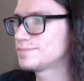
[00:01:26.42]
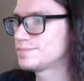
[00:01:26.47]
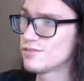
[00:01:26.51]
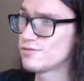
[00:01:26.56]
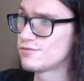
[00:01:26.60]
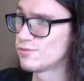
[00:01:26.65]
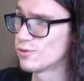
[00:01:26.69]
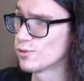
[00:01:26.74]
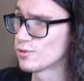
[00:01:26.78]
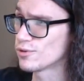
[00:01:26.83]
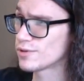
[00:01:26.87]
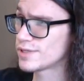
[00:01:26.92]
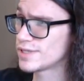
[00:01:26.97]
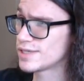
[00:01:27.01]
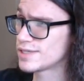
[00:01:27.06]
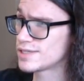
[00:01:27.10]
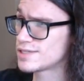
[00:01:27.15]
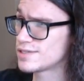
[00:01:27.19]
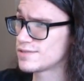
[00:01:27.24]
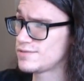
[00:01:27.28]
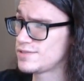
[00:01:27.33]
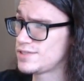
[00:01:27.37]
4
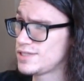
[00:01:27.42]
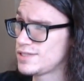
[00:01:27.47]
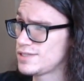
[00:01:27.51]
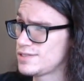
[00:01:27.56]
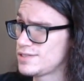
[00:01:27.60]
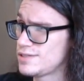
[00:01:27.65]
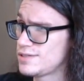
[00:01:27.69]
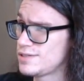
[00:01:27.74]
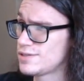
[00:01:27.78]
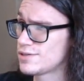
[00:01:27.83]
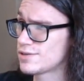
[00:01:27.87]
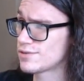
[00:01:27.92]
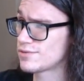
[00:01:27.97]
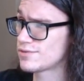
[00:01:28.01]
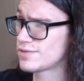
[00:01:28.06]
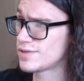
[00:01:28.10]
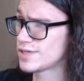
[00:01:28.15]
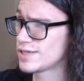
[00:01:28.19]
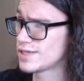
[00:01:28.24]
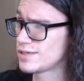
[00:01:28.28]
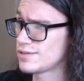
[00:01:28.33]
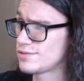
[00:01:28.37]
gigs of
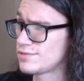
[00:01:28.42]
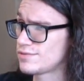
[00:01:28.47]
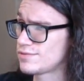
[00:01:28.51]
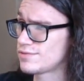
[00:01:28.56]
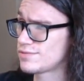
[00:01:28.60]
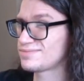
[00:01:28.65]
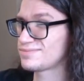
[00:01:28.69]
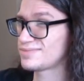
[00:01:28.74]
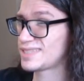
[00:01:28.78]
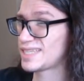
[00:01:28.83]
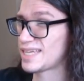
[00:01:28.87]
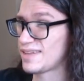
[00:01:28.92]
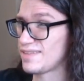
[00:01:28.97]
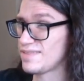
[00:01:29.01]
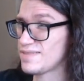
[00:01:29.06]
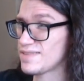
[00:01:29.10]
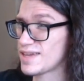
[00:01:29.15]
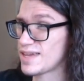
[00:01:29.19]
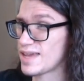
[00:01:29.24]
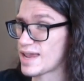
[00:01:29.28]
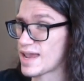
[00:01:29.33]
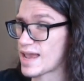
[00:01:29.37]
GDDR5. Can
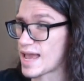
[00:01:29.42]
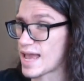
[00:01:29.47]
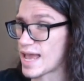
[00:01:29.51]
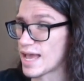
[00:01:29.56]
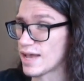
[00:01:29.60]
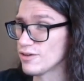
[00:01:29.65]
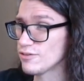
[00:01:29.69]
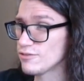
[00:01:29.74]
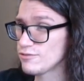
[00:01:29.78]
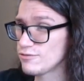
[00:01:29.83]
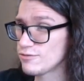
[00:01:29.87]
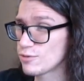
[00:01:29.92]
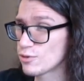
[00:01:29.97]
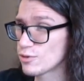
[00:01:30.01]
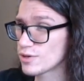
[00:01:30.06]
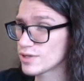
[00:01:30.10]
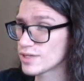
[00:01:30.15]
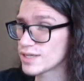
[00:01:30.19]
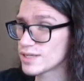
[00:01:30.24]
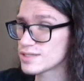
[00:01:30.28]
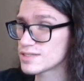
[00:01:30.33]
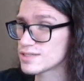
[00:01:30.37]
they have 4
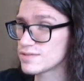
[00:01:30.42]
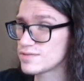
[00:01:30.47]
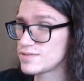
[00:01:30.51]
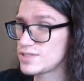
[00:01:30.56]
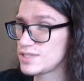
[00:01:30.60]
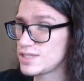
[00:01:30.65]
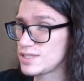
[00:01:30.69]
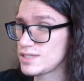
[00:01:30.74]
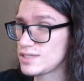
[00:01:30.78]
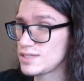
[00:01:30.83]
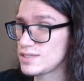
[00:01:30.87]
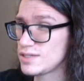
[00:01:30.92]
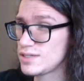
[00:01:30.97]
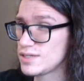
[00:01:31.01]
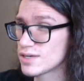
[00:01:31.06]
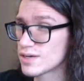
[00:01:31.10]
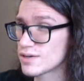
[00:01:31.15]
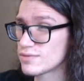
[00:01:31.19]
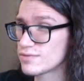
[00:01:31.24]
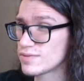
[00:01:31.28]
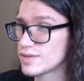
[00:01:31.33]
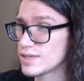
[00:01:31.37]
gigs of
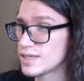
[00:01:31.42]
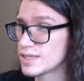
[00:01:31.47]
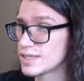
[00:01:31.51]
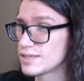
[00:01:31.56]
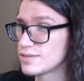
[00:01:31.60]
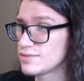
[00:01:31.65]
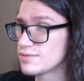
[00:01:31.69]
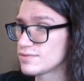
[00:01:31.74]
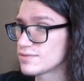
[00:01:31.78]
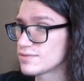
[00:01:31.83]
GDDR5?